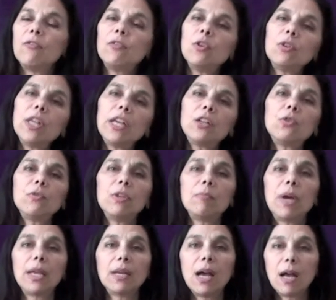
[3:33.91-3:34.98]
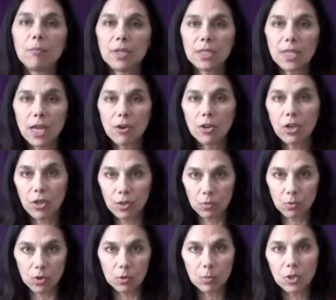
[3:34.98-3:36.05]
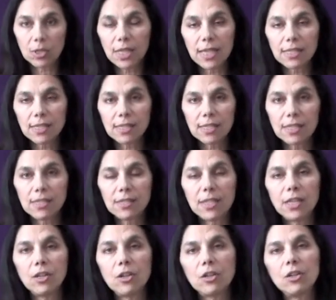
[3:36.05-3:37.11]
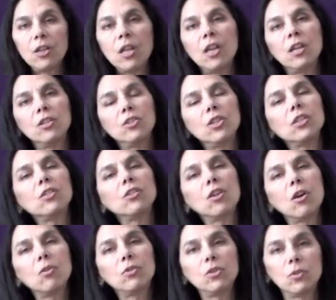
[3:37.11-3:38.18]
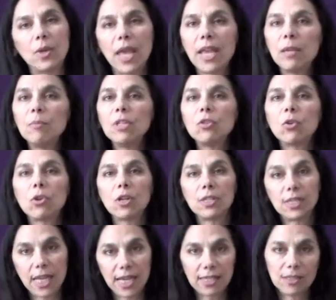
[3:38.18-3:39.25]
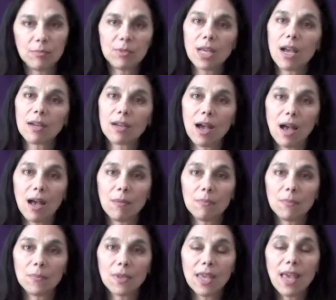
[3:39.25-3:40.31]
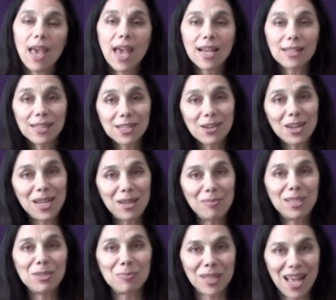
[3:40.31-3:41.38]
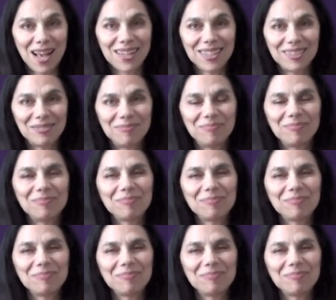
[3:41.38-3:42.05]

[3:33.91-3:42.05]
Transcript: If you'd like to read my commentary on the workbook lessons this year, just go to amytorresacim.com and click on Amy's blog.